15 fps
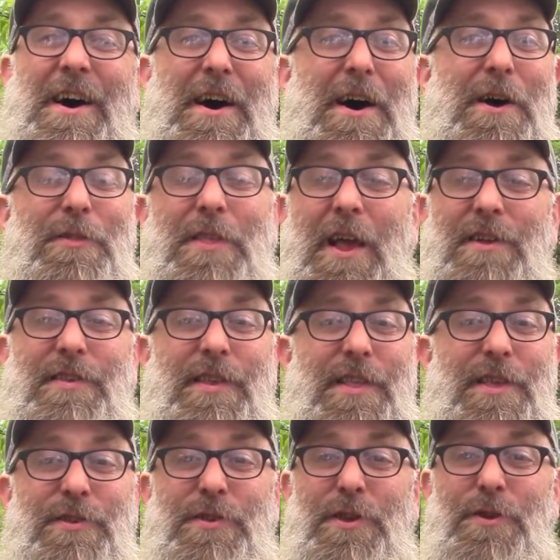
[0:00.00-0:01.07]
oh, thanks to
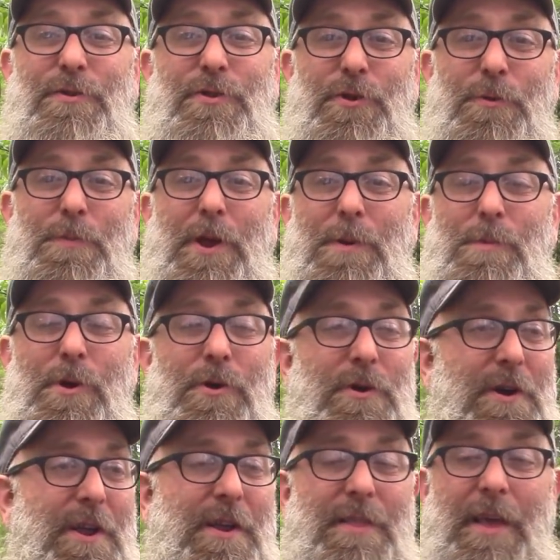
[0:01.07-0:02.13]
this YouTube
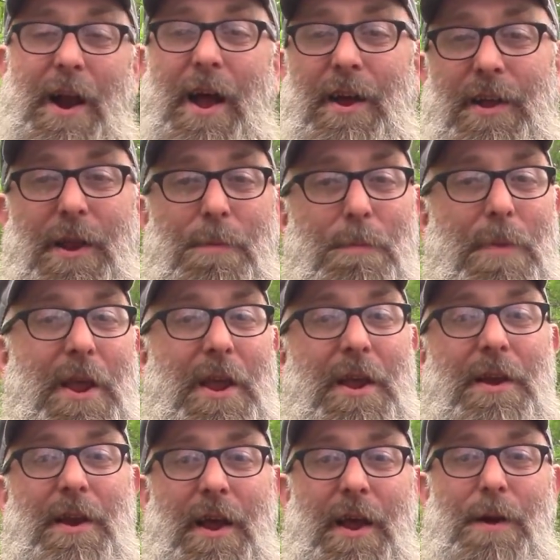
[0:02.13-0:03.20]
community that I can
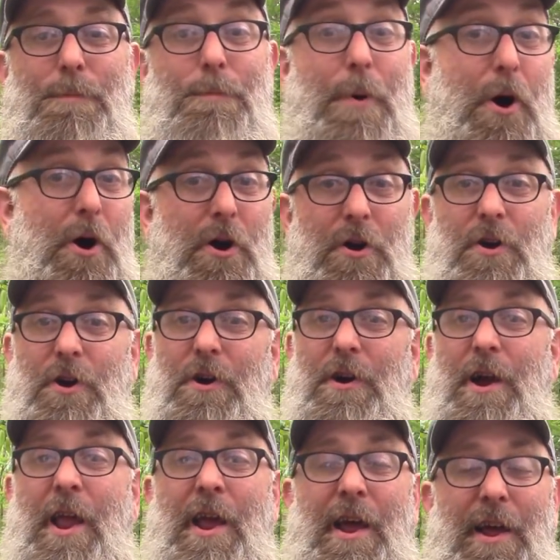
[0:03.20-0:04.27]
meet and barter
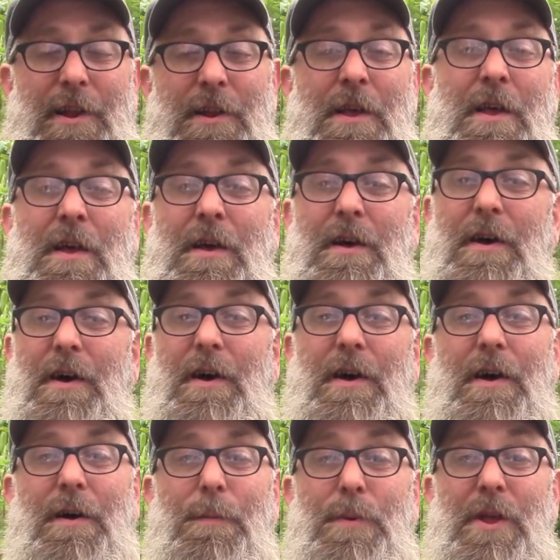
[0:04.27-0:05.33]
and
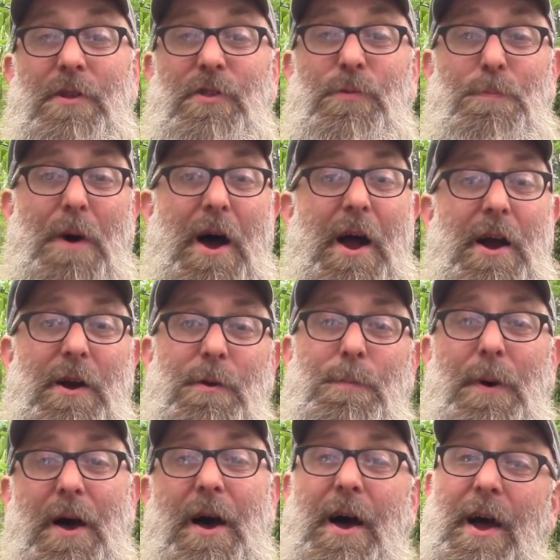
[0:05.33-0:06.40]
uh, be inspired
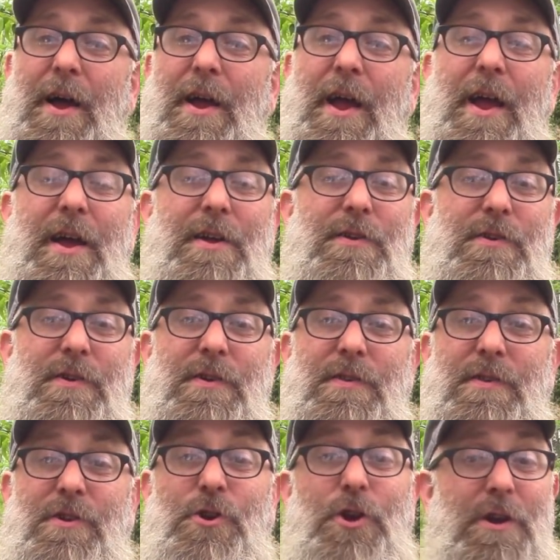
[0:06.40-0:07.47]
by and
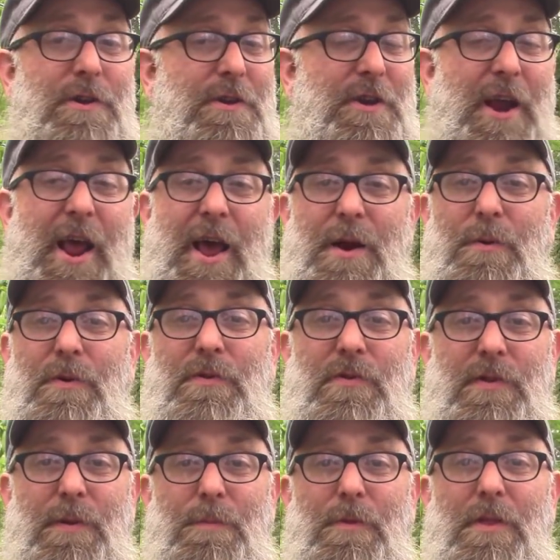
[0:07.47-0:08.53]
just chit chat with
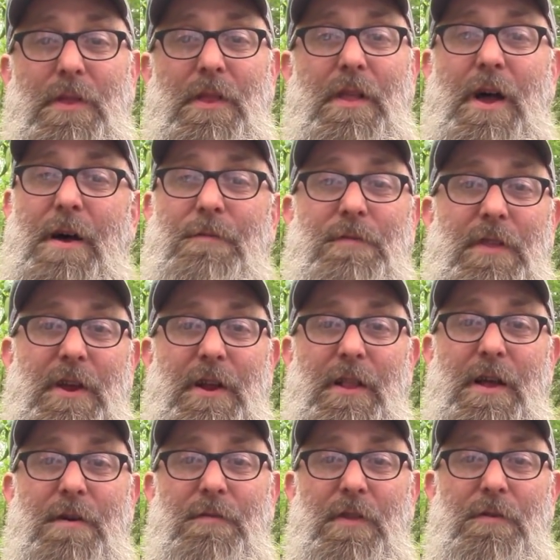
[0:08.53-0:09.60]
some lovely,
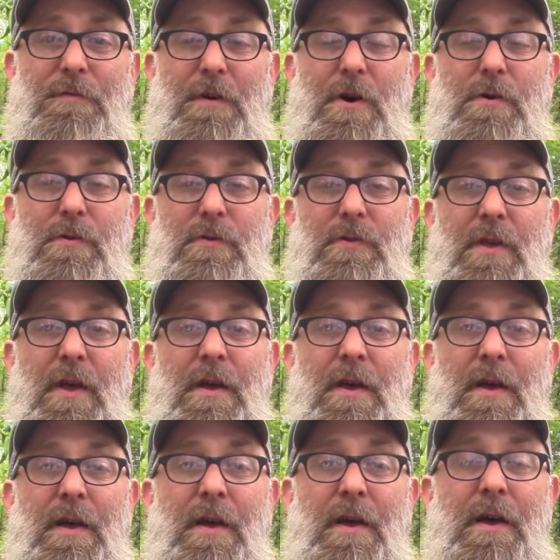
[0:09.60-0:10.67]
lovely folks.
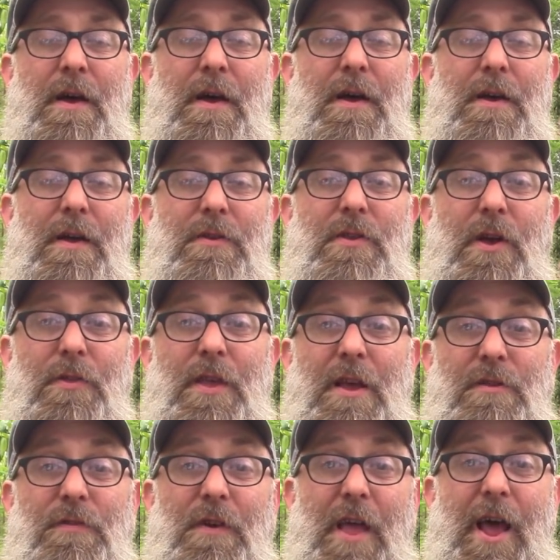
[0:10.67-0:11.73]
So
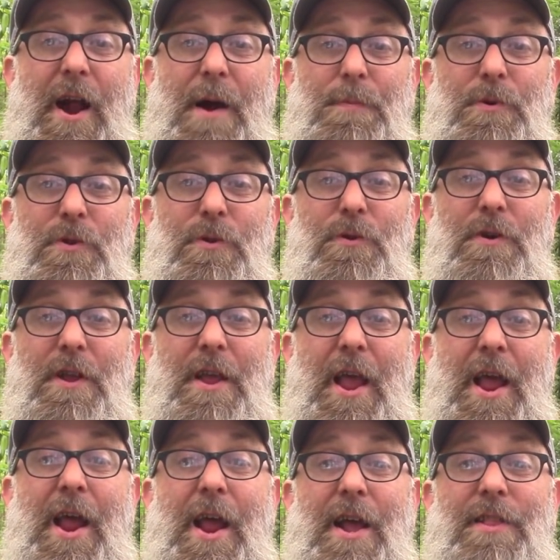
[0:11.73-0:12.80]
thanks for that opportunity
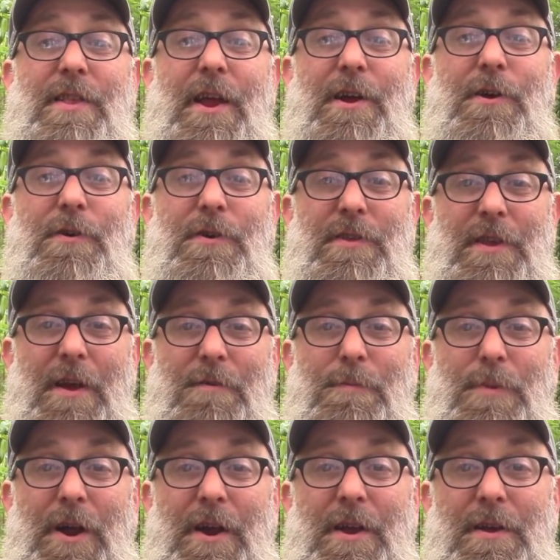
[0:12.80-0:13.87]
and take her easy,
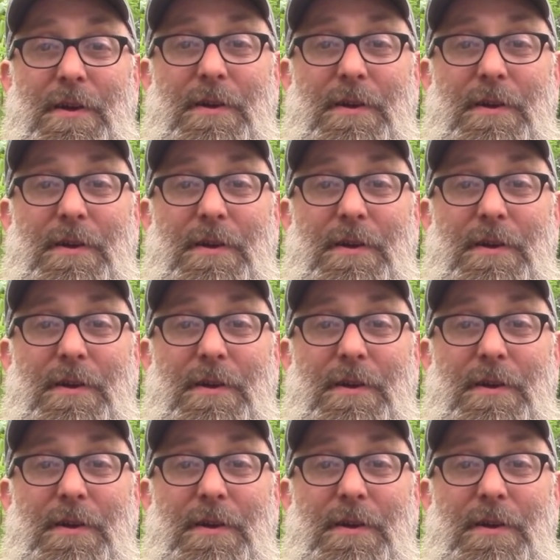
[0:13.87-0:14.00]
everybody.